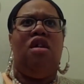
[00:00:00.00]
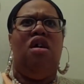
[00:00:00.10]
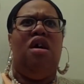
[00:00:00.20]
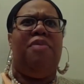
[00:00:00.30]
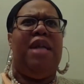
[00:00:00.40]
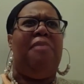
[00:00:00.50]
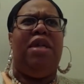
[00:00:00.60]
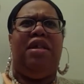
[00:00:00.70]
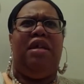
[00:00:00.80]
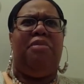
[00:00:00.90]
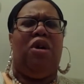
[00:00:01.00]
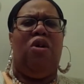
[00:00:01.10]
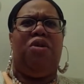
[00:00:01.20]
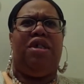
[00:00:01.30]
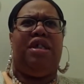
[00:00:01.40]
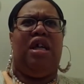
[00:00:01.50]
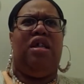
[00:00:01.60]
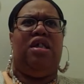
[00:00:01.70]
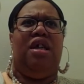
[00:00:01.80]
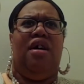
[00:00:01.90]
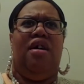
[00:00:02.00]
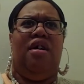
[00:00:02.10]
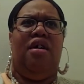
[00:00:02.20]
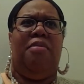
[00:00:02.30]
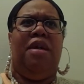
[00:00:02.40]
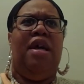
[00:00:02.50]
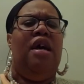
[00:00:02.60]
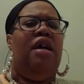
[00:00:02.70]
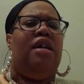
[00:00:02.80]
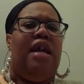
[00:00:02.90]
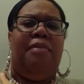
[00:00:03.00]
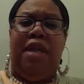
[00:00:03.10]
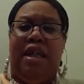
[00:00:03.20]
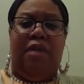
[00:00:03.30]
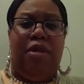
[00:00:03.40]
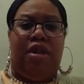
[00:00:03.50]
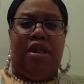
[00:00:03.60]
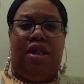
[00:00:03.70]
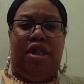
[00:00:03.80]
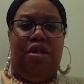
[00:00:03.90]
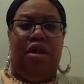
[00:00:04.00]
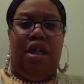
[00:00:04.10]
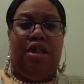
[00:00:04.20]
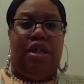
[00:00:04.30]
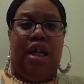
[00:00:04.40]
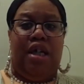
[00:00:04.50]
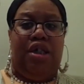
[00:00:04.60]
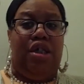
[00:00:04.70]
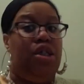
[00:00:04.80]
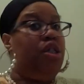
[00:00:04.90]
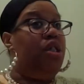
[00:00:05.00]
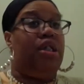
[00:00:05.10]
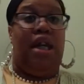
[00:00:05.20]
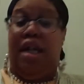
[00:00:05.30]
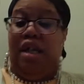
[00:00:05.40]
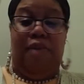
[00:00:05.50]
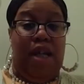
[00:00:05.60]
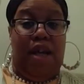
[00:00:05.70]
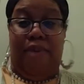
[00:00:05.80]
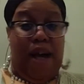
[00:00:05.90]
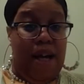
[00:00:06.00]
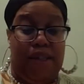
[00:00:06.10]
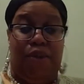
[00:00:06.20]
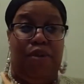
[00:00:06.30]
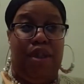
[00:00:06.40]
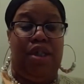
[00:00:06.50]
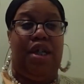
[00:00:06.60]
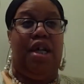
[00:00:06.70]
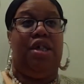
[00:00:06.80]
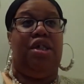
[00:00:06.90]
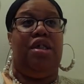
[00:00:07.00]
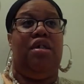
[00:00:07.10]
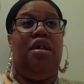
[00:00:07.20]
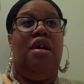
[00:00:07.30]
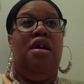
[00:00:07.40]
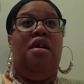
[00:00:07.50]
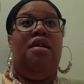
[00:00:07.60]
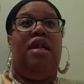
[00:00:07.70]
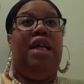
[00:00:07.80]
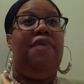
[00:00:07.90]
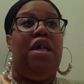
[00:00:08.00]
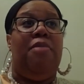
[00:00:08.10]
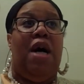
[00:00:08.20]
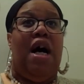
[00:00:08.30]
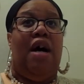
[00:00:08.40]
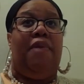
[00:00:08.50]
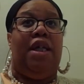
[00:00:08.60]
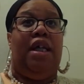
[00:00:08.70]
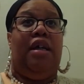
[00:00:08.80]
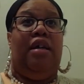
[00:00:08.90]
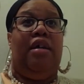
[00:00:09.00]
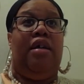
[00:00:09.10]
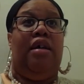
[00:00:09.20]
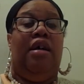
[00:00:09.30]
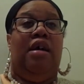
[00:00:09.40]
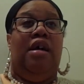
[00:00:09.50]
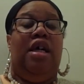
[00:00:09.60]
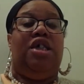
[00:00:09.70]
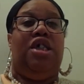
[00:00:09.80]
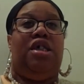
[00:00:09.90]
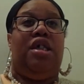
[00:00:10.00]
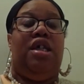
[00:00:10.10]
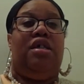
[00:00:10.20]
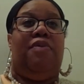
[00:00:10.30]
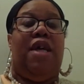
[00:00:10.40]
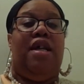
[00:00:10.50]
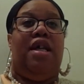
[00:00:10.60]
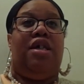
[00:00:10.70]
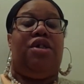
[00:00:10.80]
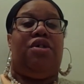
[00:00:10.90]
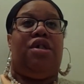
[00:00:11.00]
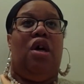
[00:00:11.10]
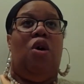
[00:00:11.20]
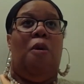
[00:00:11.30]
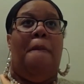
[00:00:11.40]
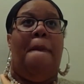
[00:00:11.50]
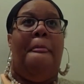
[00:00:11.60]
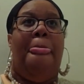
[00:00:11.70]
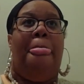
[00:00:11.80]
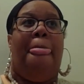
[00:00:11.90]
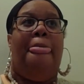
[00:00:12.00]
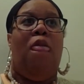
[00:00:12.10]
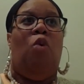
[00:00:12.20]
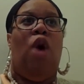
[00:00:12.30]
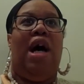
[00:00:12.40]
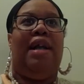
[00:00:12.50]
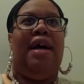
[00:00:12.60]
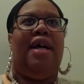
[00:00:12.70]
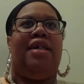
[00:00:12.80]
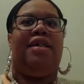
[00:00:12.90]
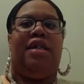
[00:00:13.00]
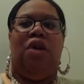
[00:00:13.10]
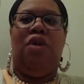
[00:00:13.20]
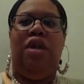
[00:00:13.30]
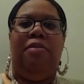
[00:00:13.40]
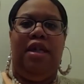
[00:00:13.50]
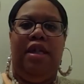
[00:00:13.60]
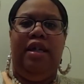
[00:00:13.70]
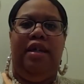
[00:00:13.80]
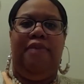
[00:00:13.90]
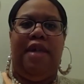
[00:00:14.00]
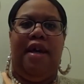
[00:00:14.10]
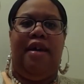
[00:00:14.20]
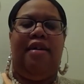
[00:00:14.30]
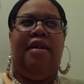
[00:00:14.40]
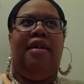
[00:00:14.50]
of not being able to hold a steady job, not being able to continue her education. She does not even have a high school education, living in poverty, and just things of that nature. So while I solely believe that